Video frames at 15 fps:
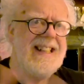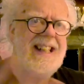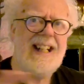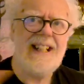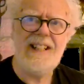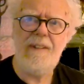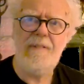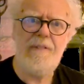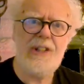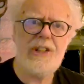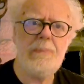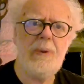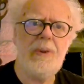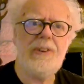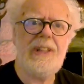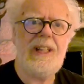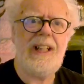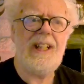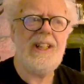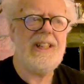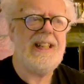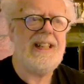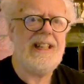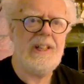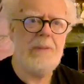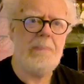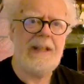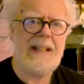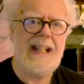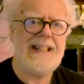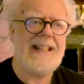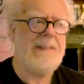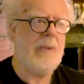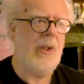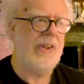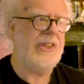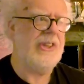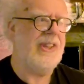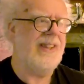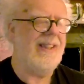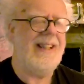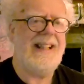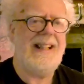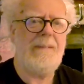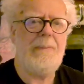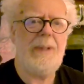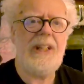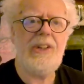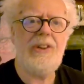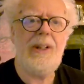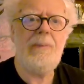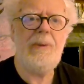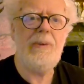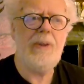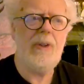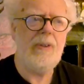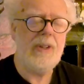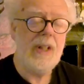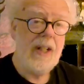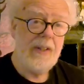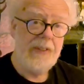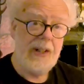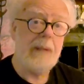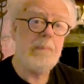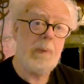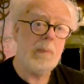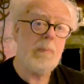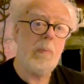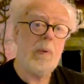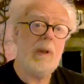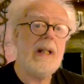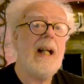an invisible deity spaghetti monster?" Uh, it would be extremely rude. They probably